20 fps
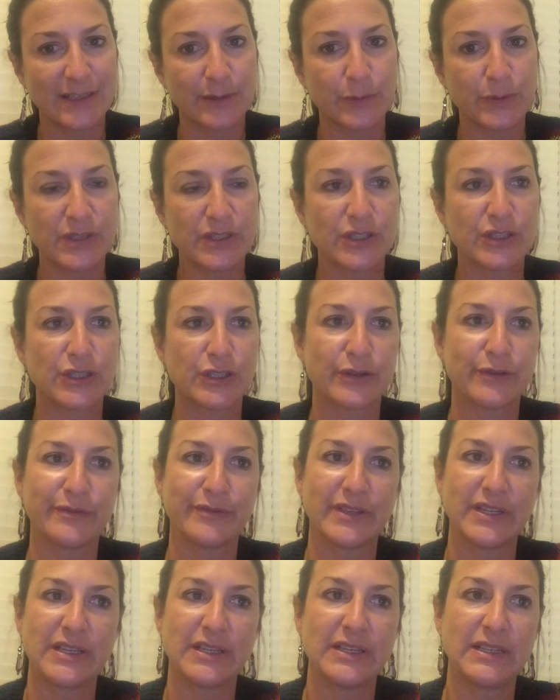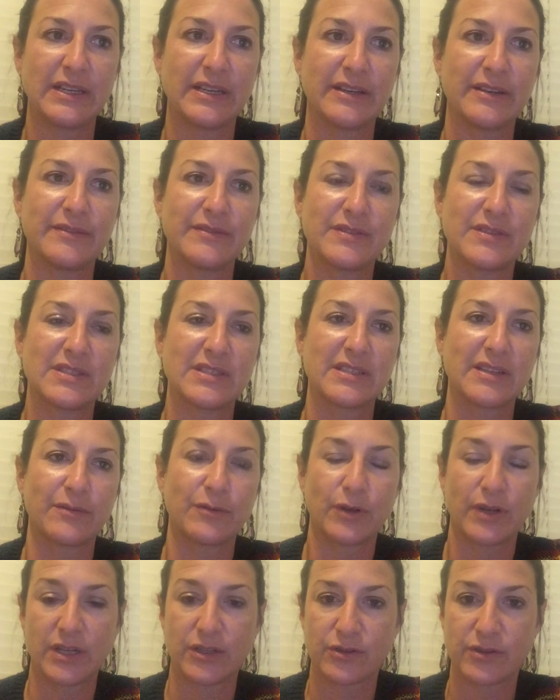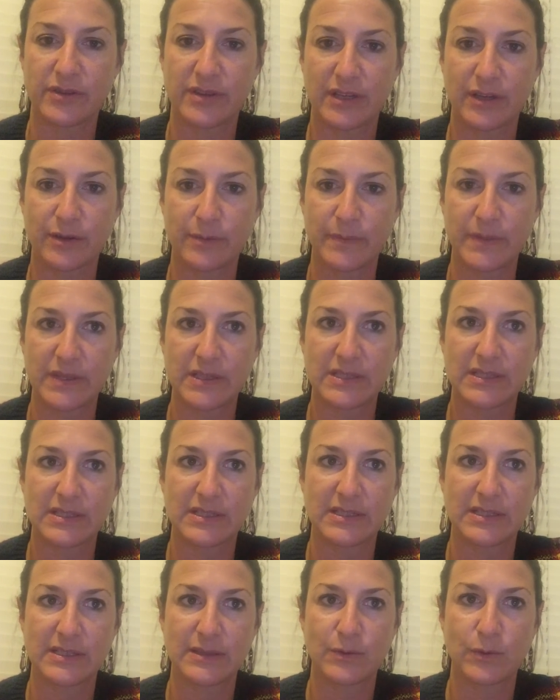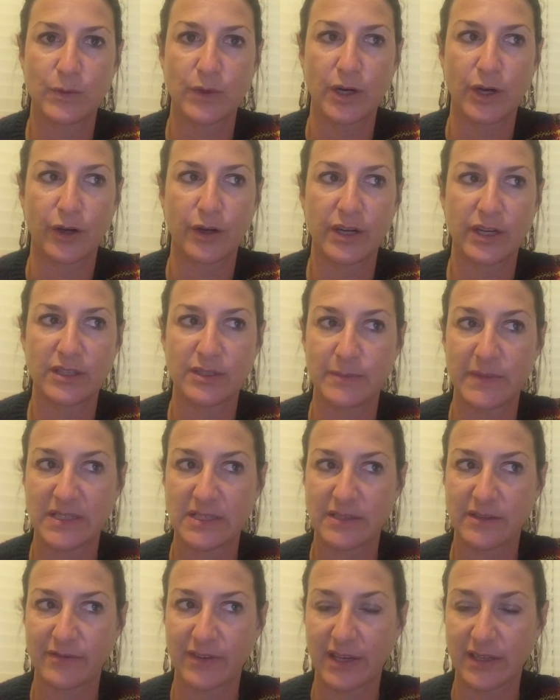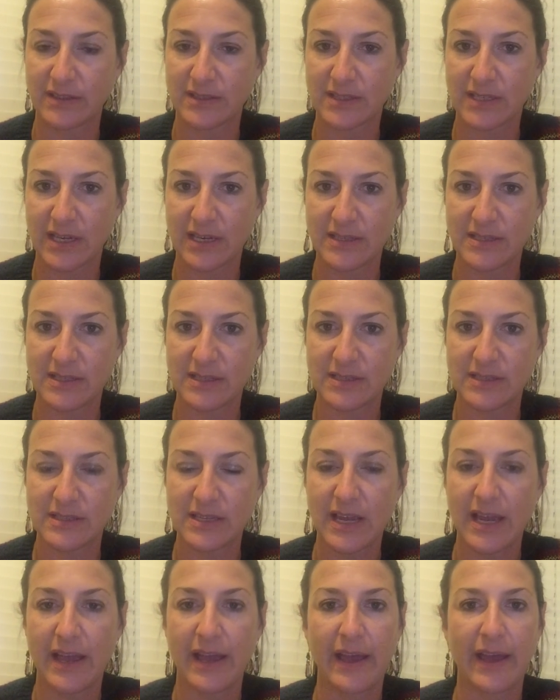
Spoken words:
there was a survey of several hundred therapists regarding domestic violence cases,